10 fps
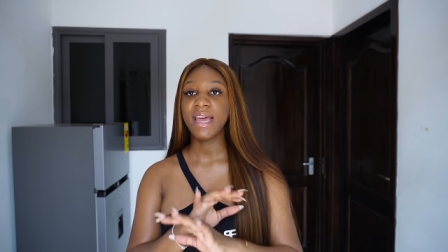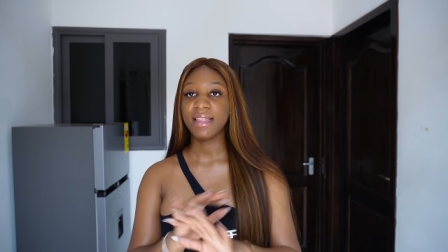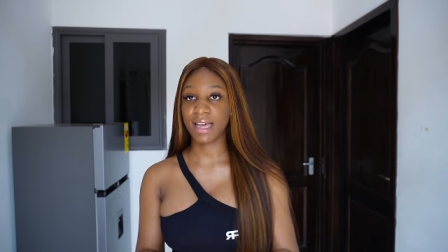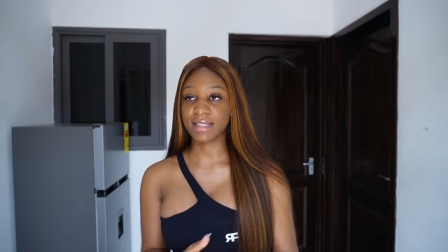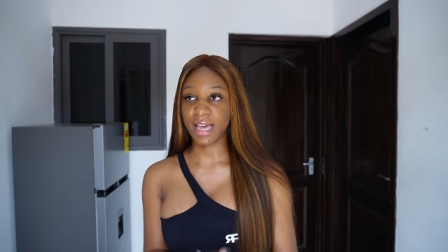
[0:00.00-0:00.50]

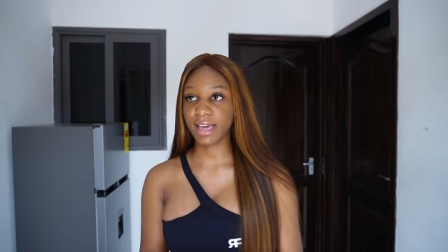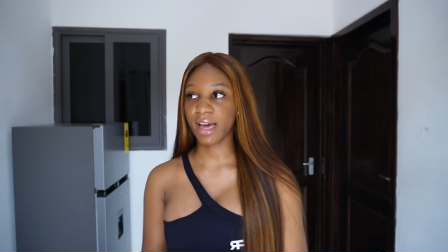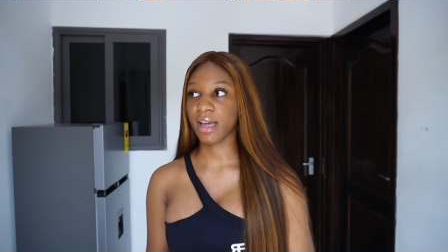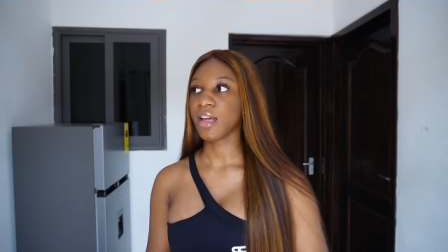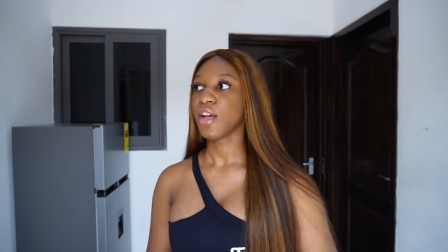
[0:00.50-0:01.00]
that i
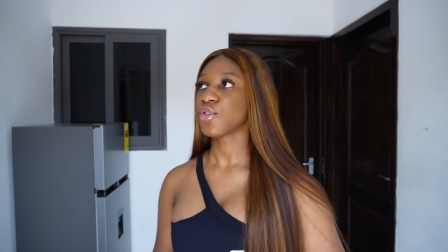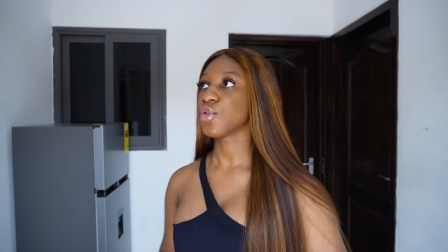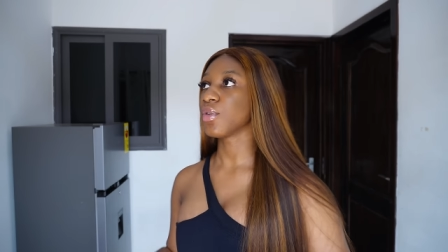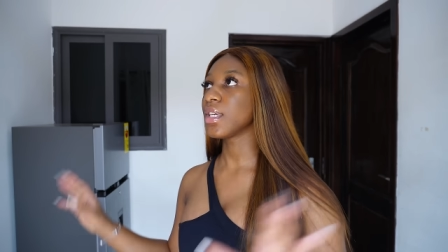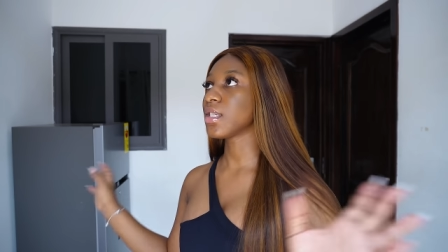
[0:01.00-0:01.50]
can
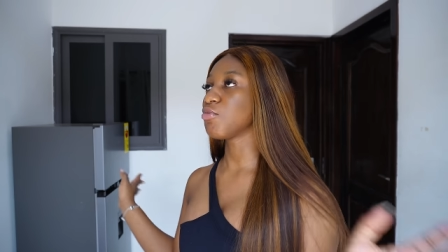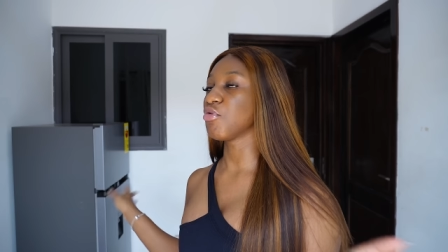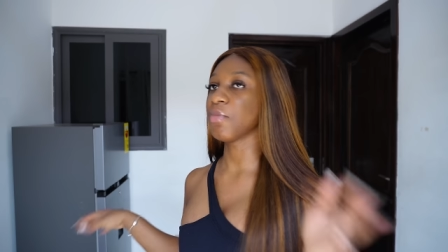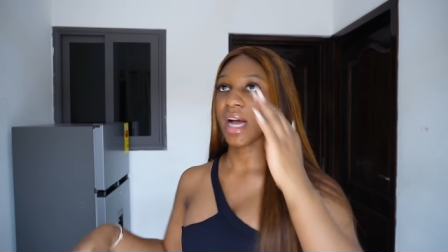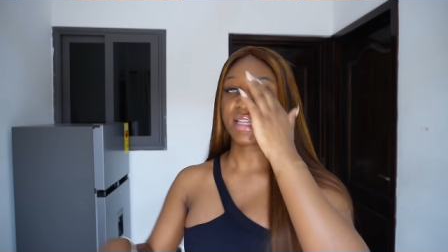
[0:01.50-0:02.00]
so this
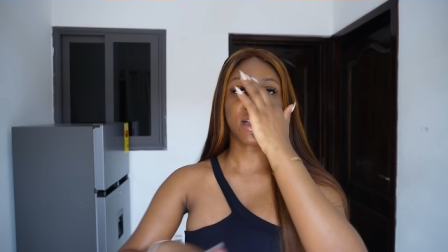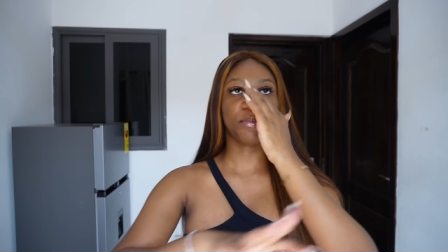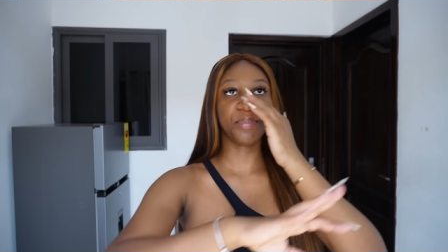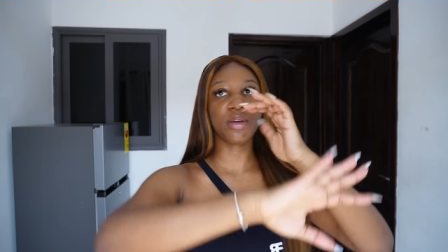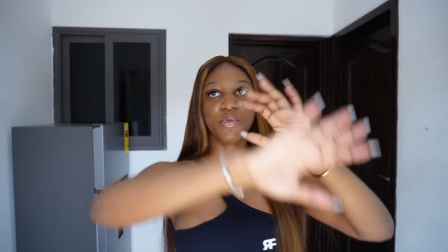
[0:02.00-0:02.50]
room has a
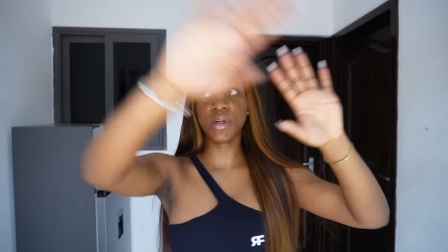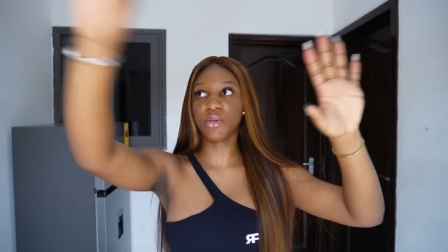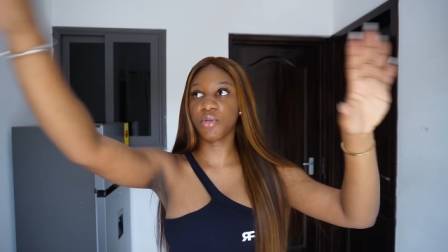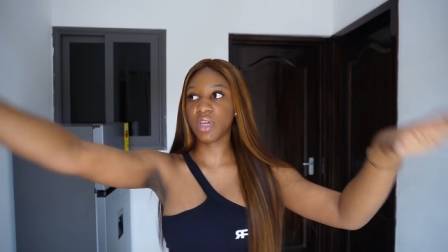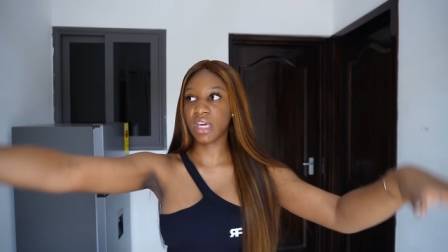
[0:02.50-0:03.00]
big
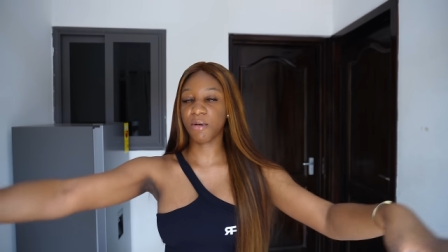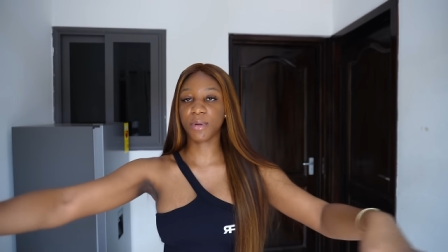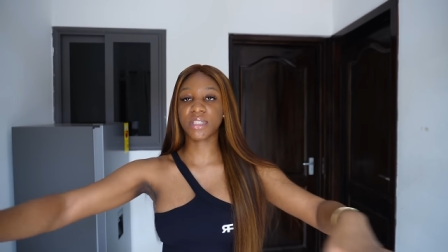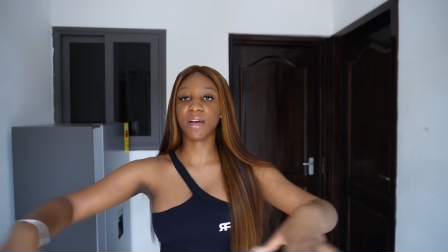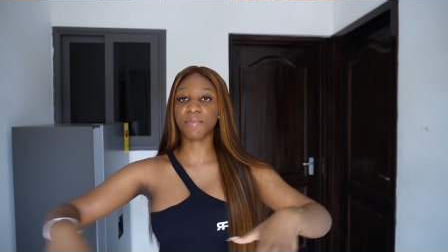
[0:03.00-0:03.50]
window here
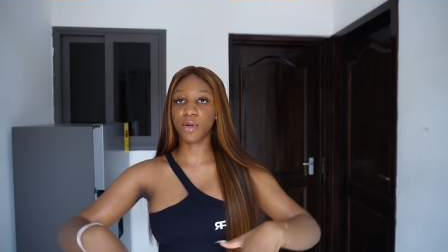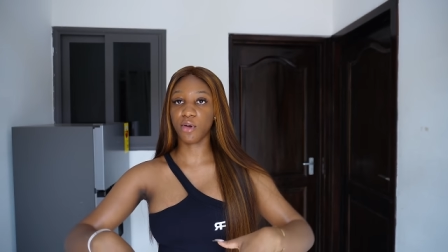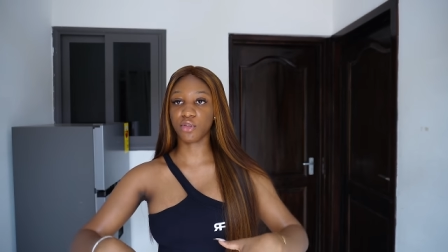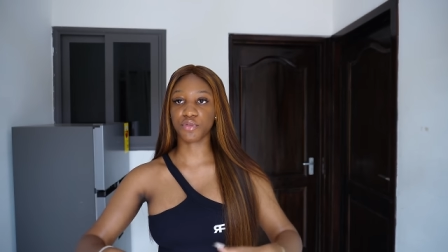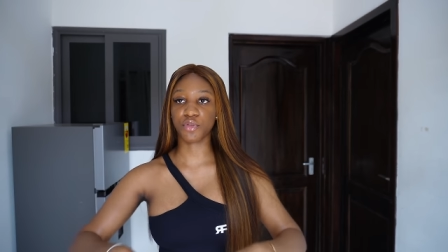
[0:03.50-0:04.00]
which can be
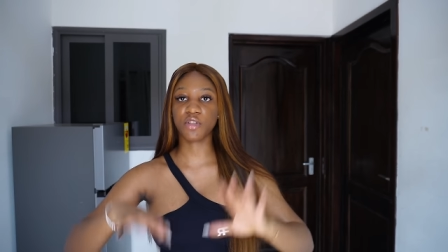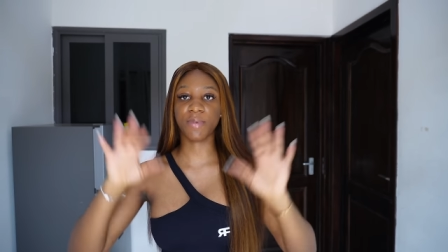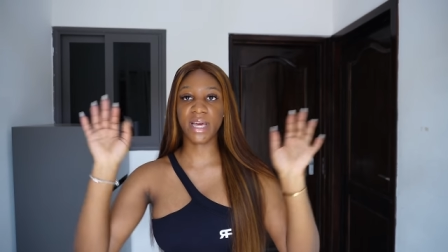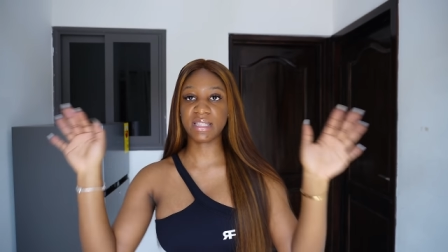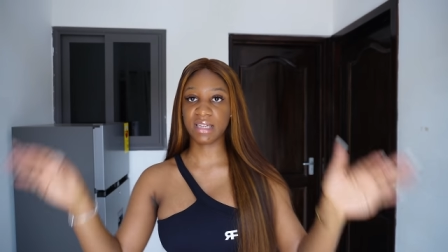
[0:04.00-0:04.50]
locked of course
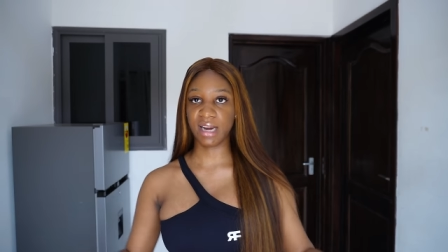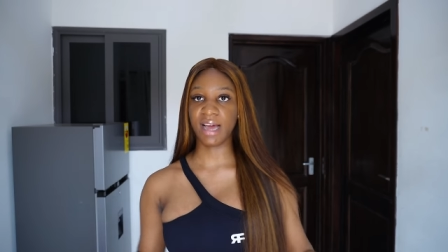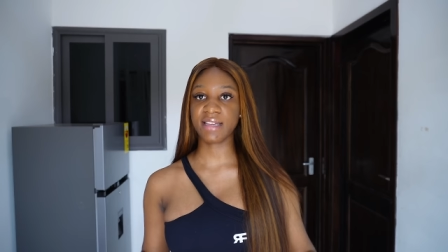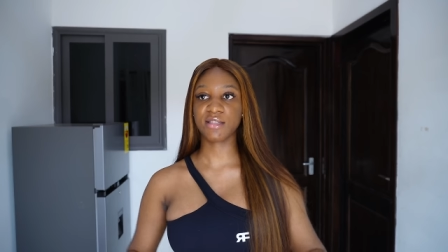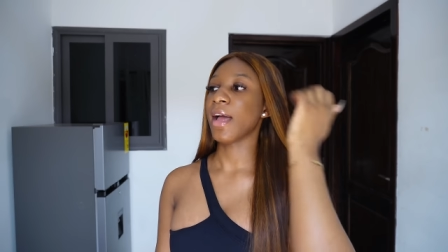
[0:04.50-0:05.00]
but it's
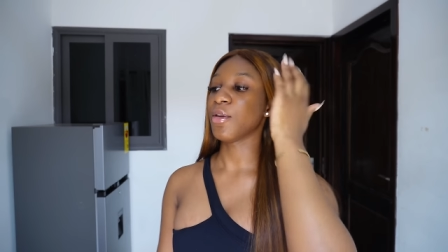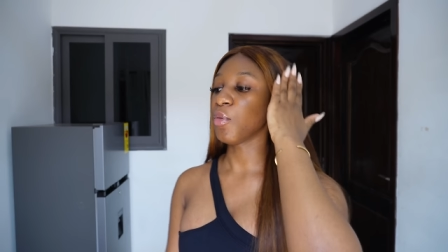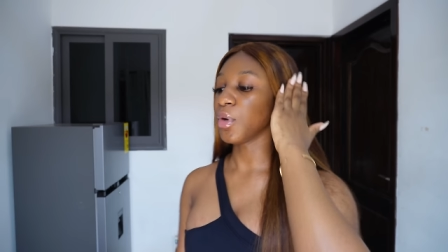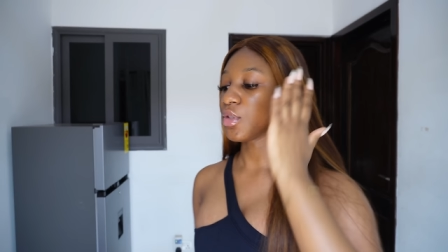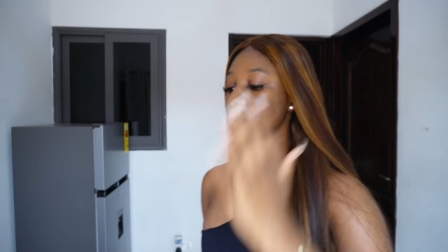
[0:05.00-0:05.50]
glass i don't
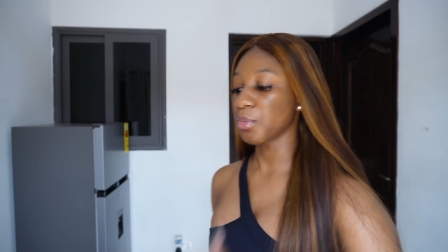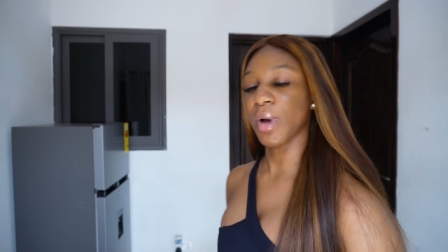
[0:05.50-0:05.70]
want to